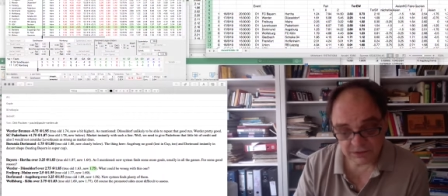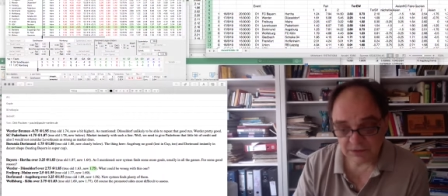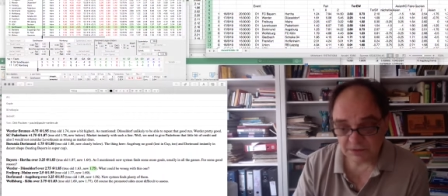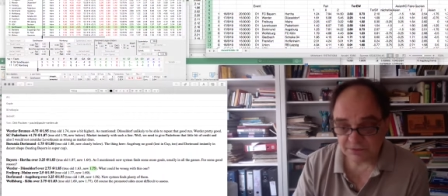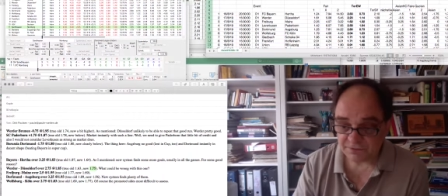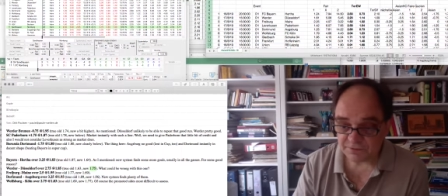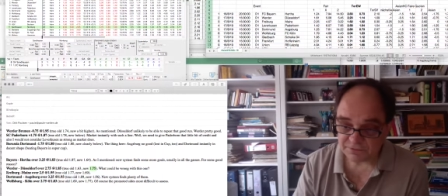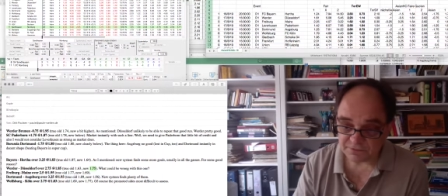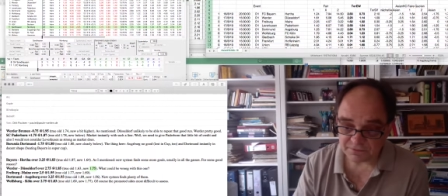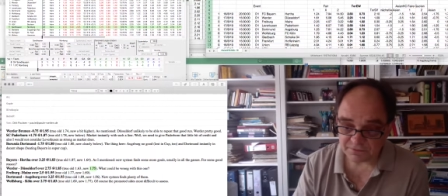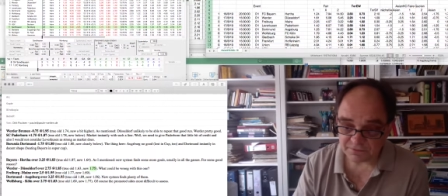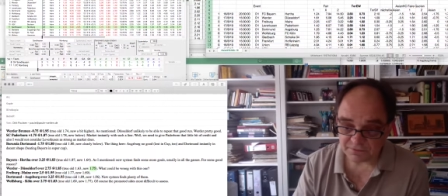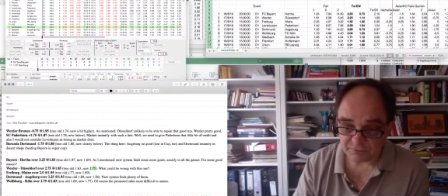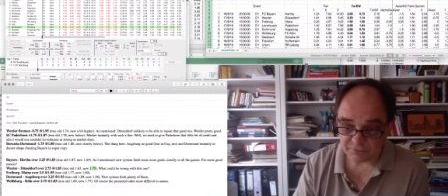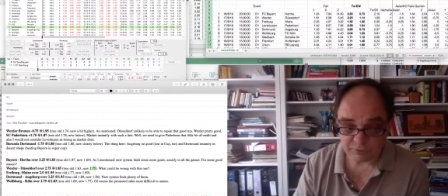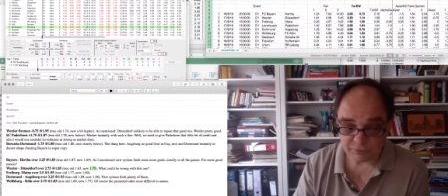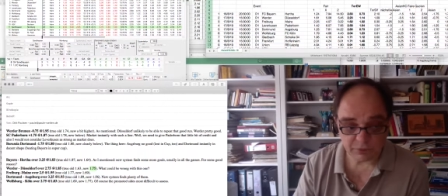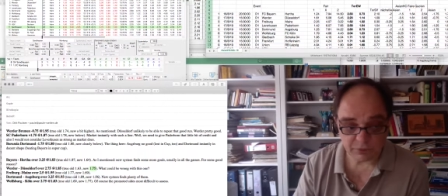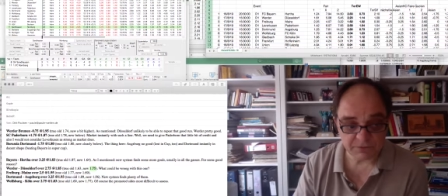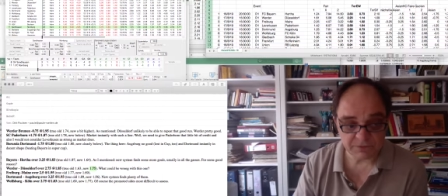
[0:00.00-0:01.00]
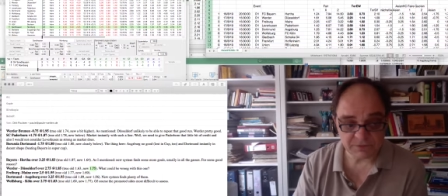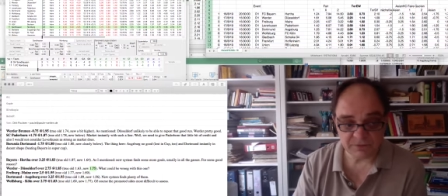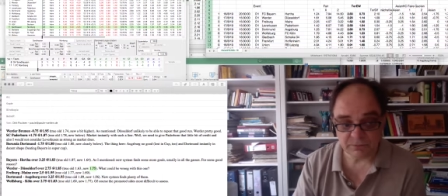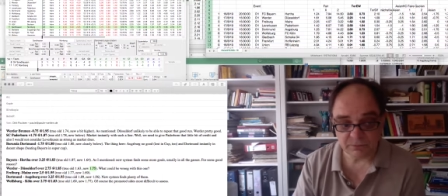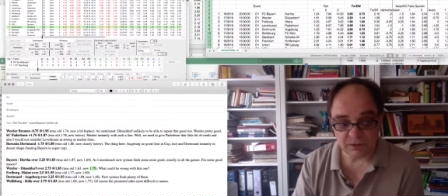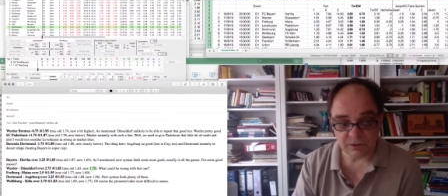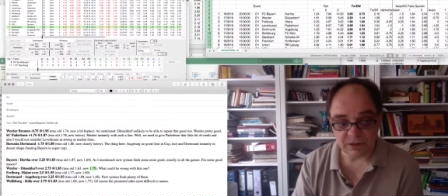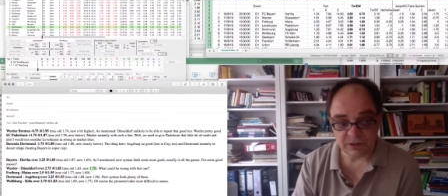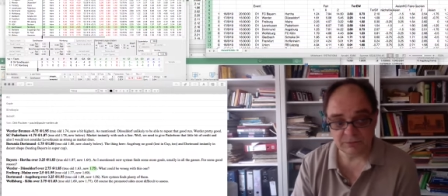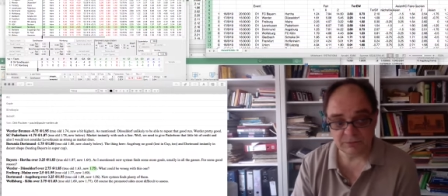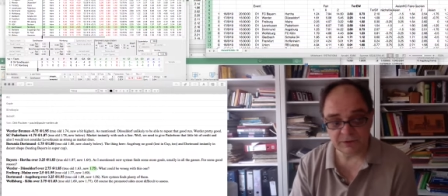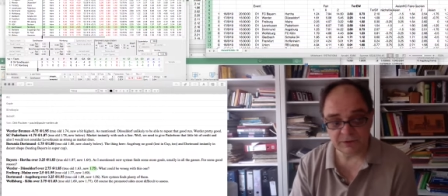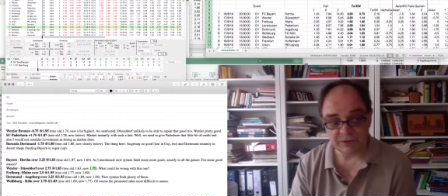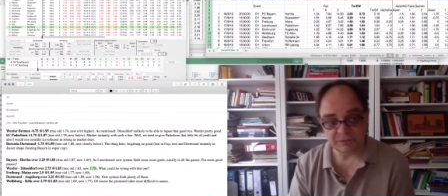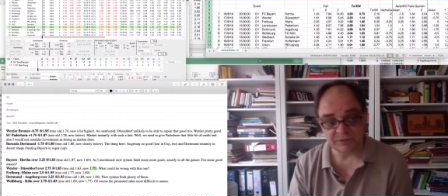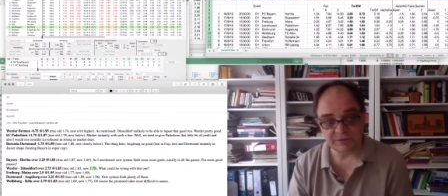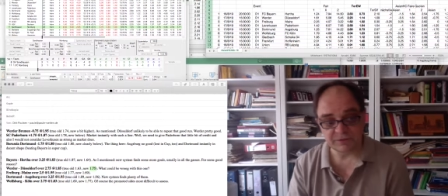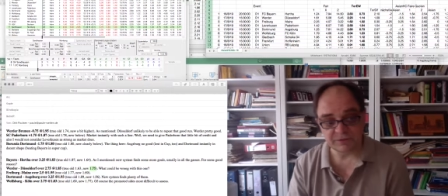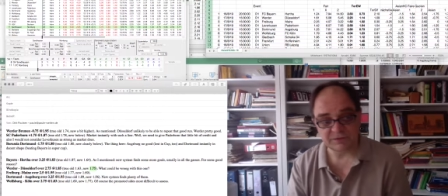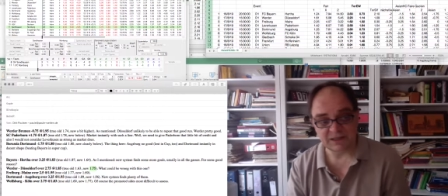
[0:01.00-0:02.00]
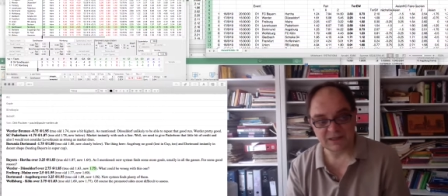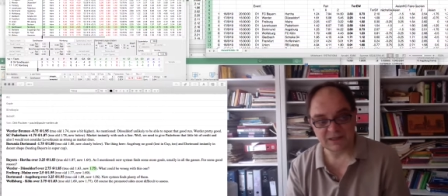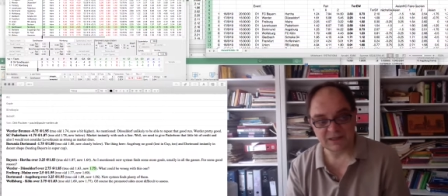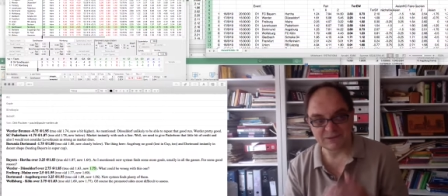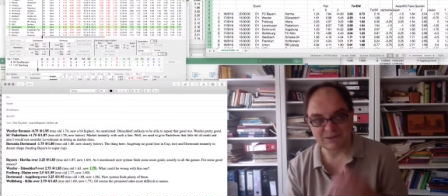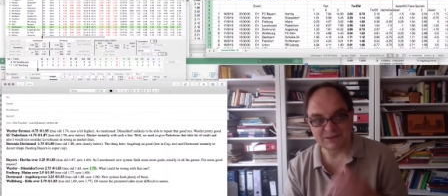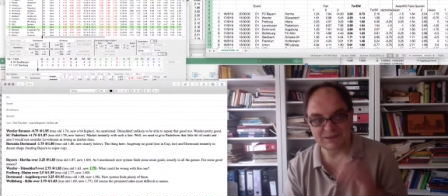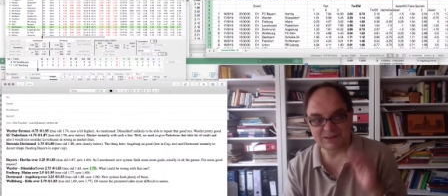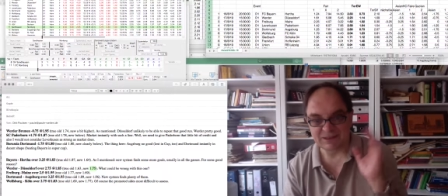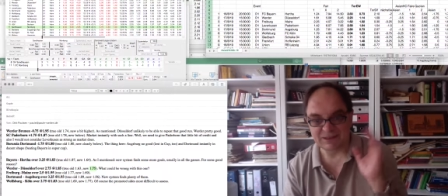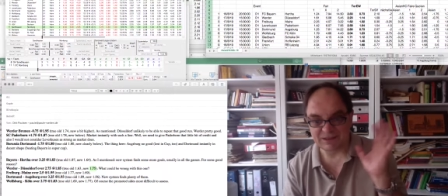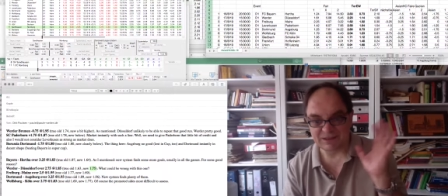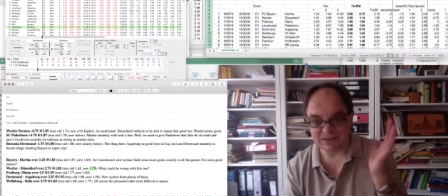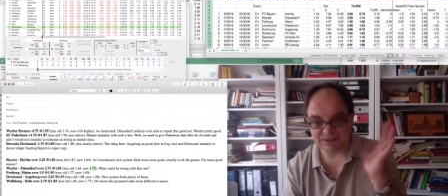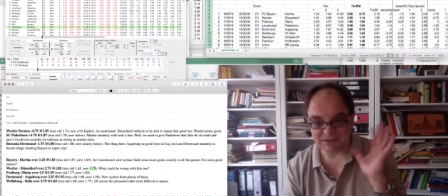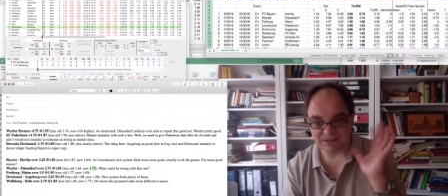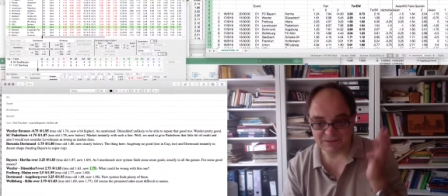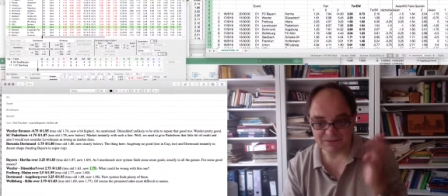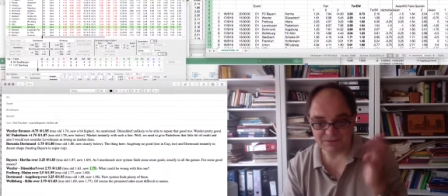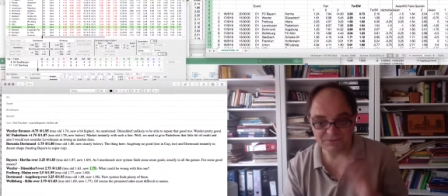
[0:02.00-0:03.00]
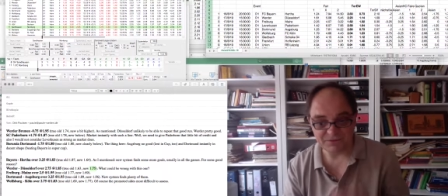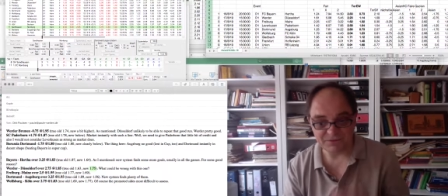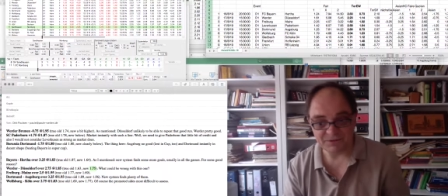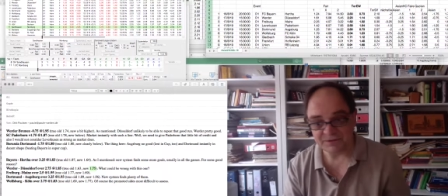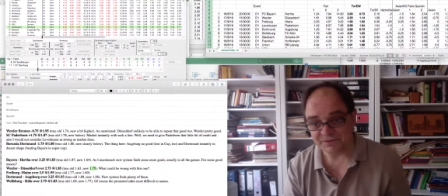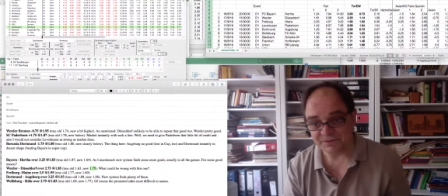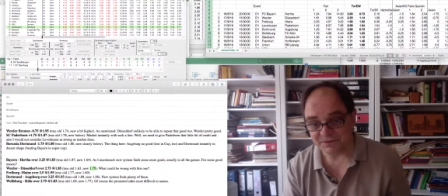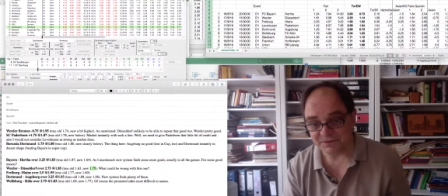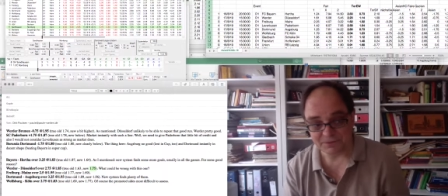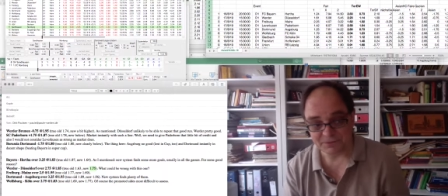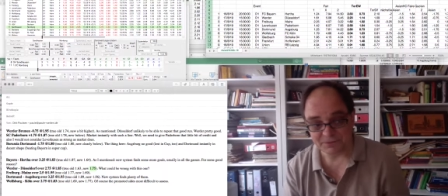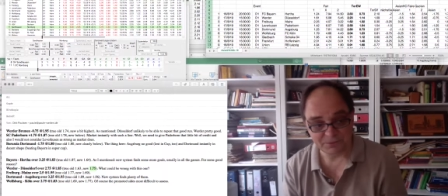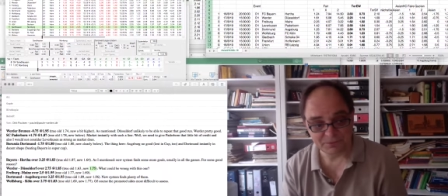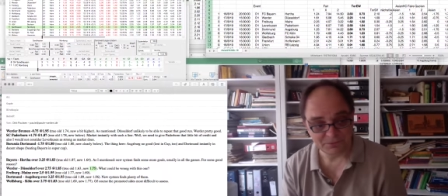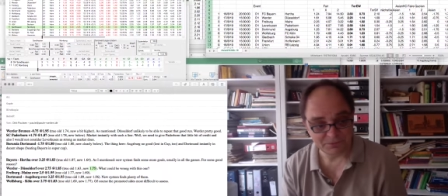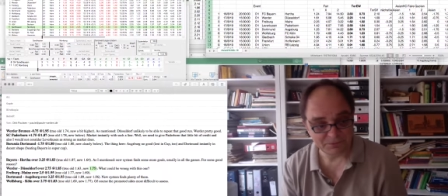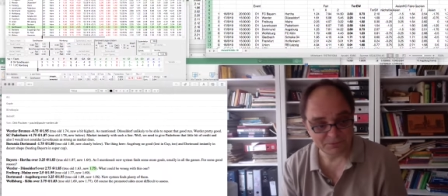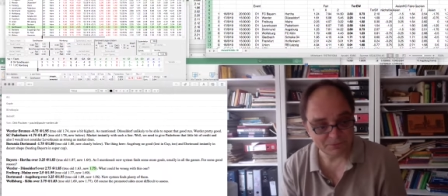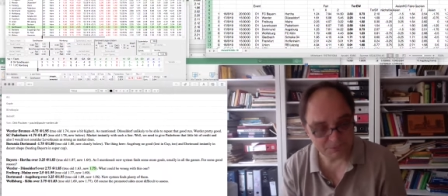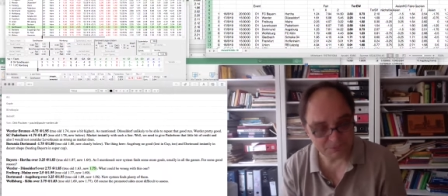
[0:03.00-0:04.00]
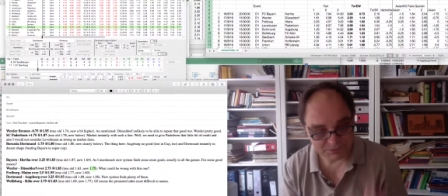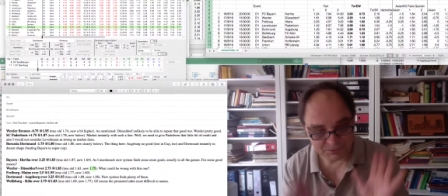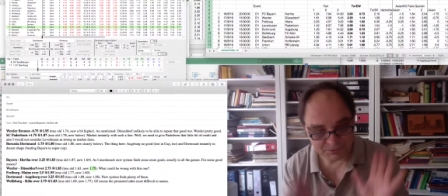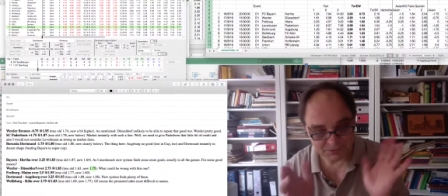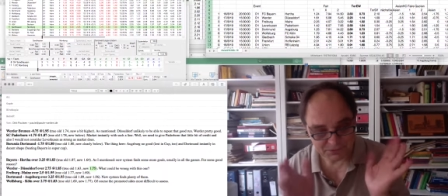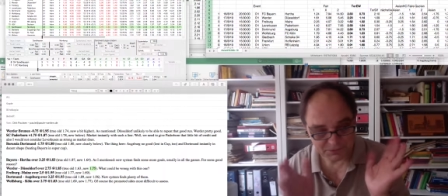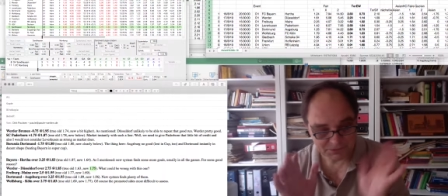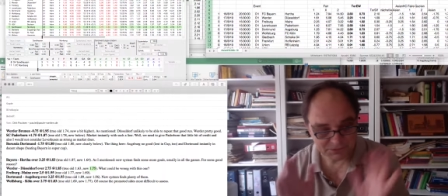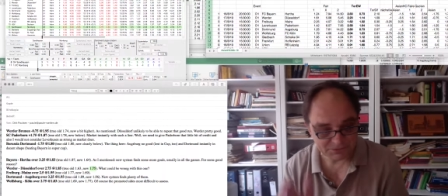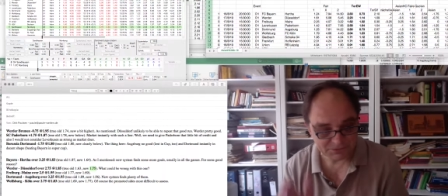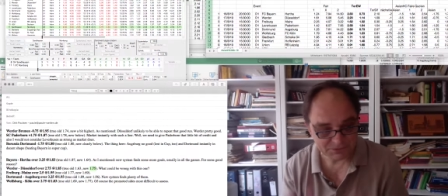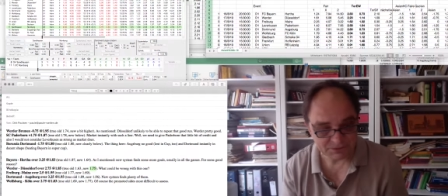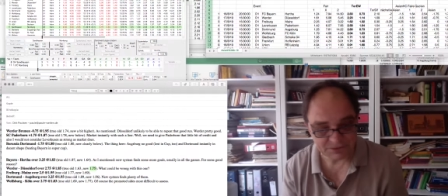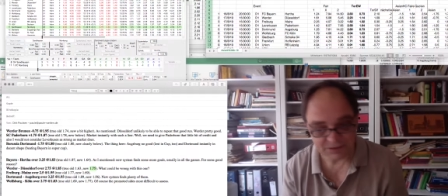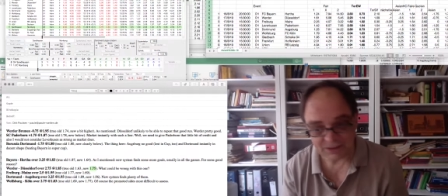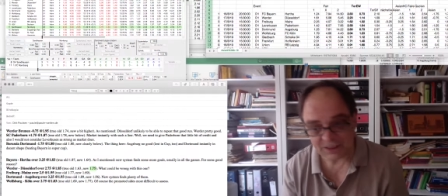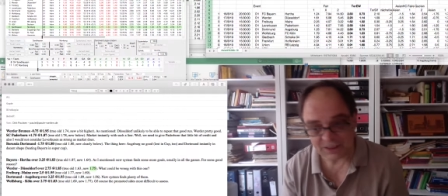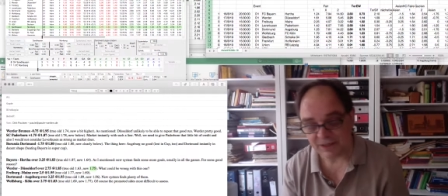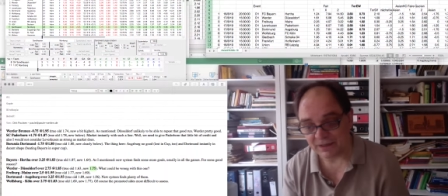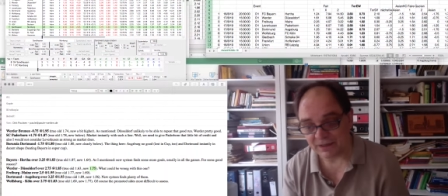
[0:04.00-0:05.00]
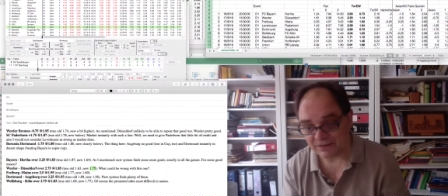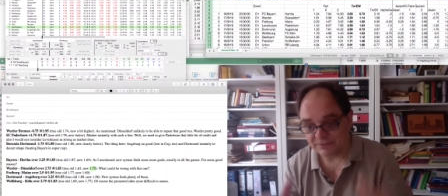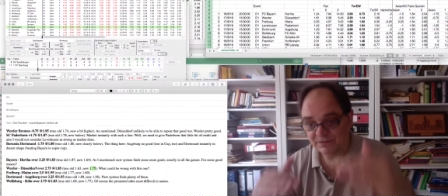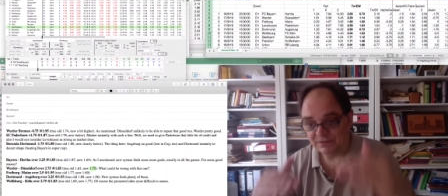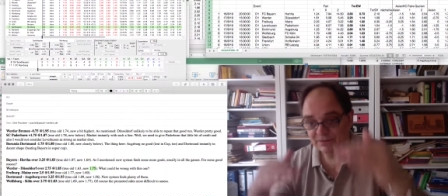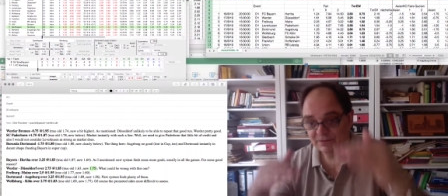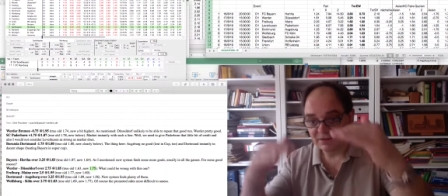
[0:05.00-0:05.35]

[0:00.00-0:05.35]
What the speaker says: This is, of course, the one where you would say, well, these two, okay,